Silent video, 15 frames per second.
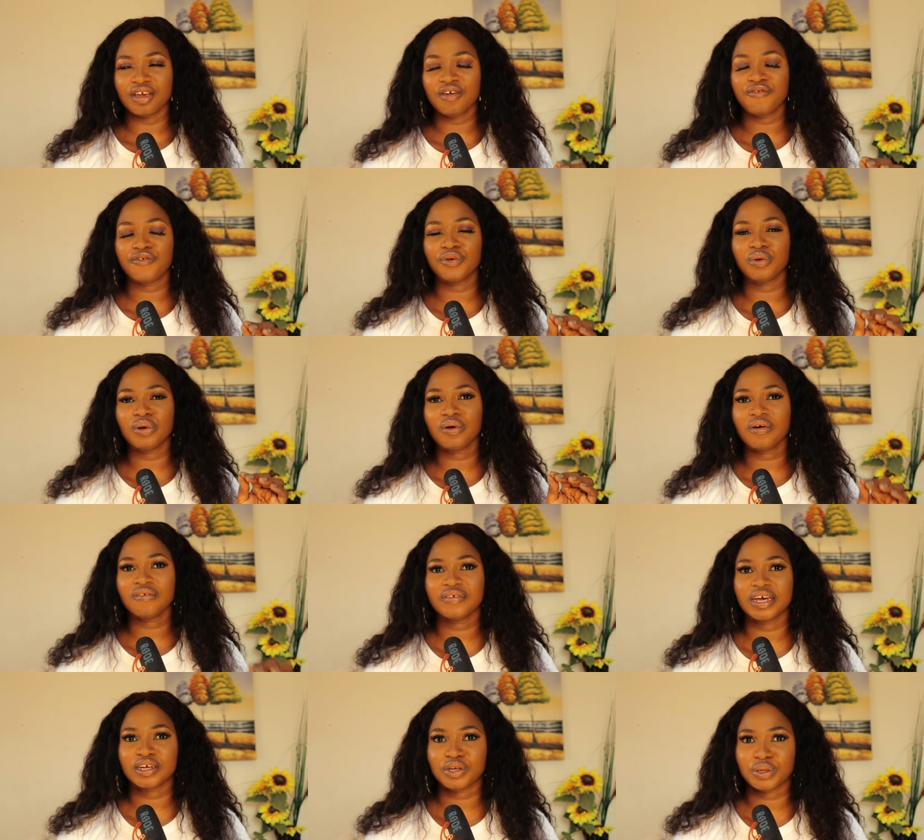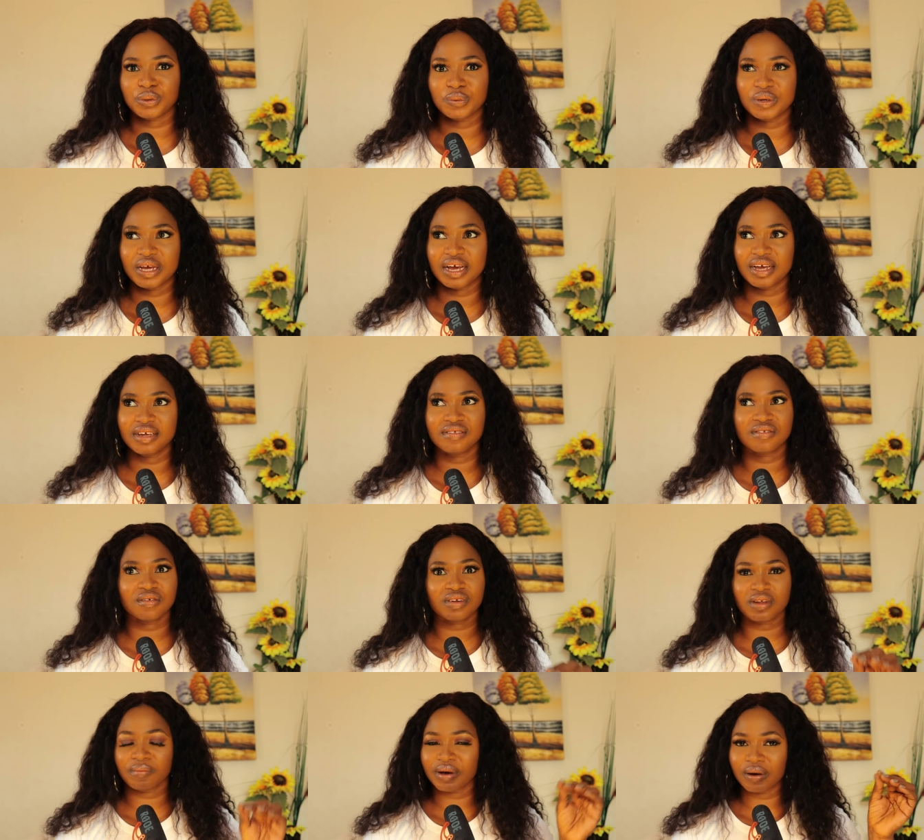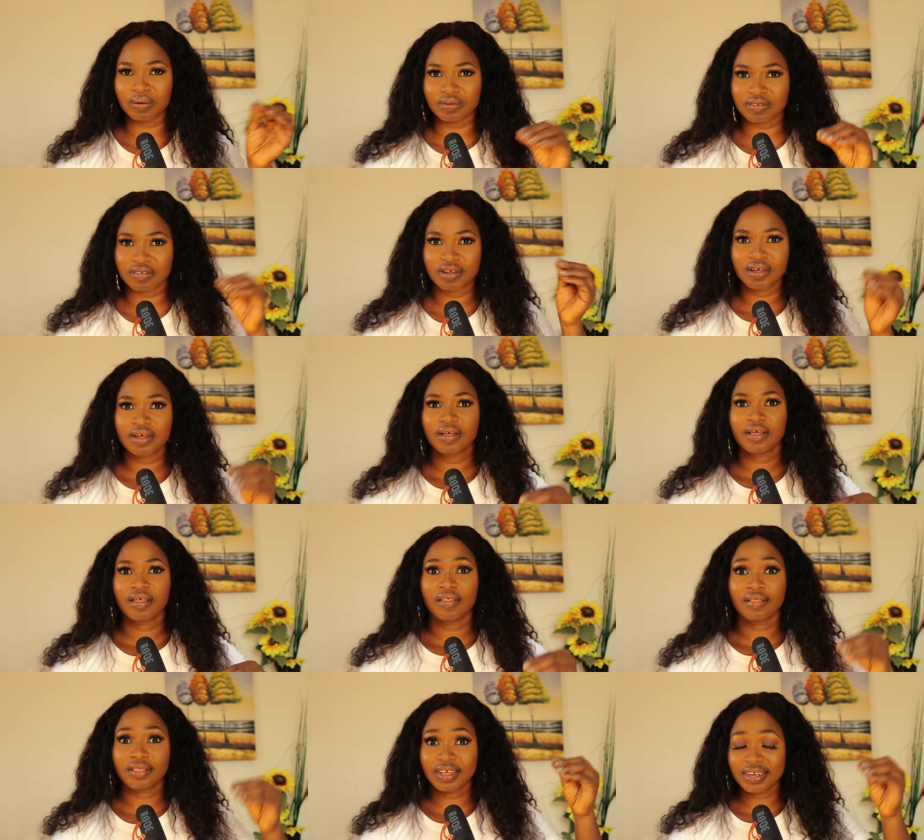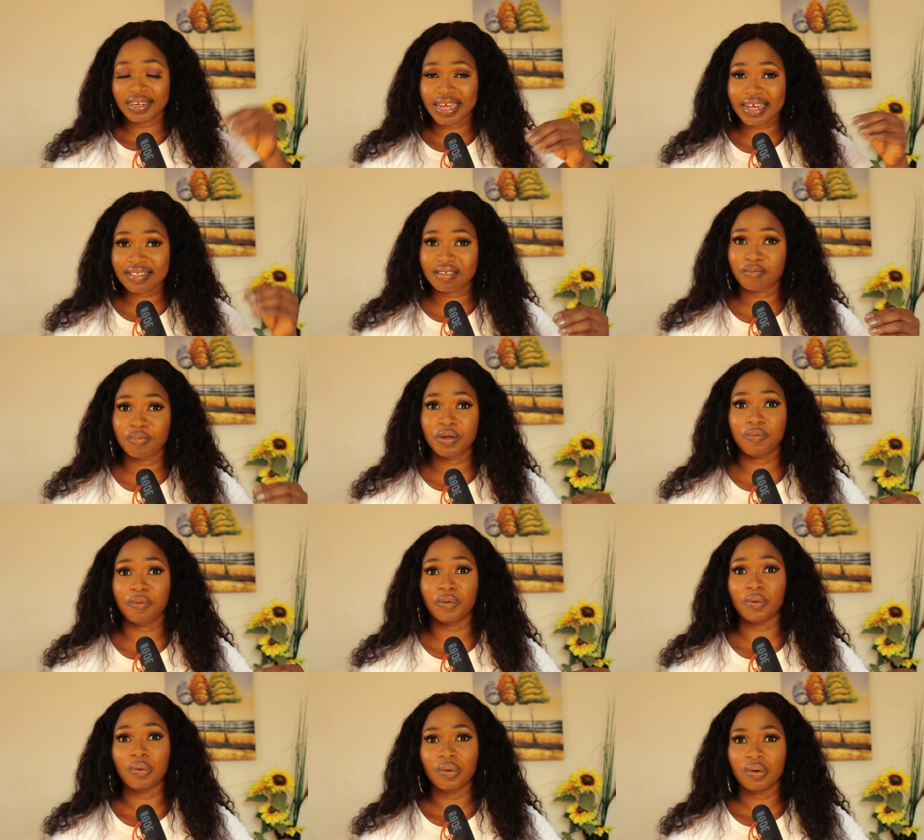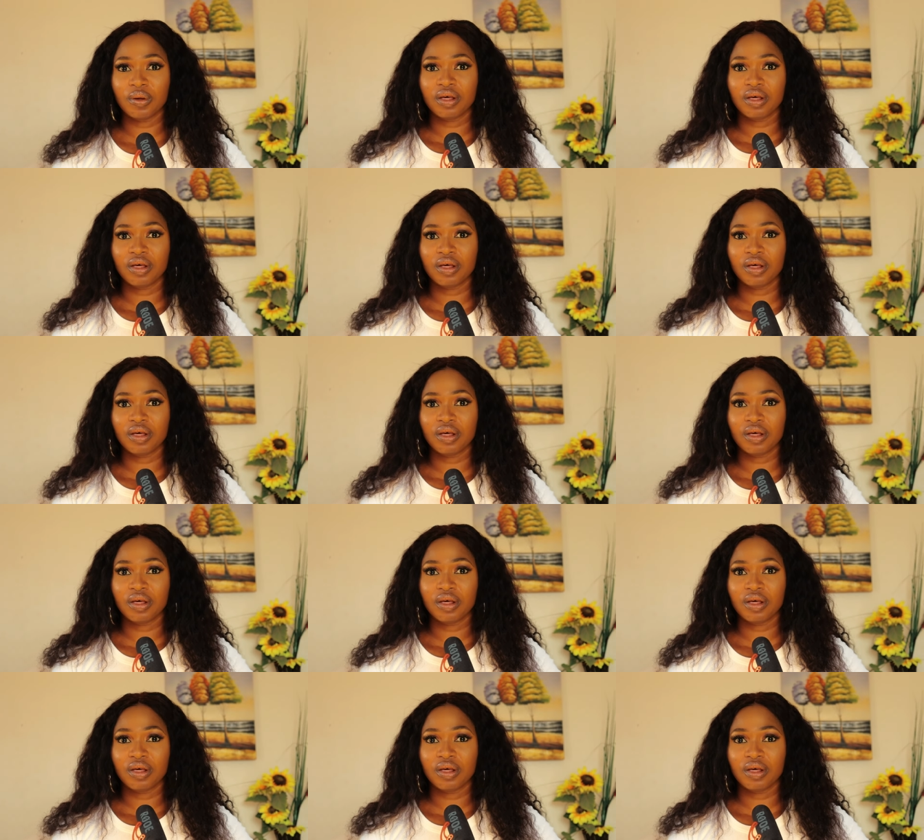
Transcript: If you love Nigeria, it's not about the dead people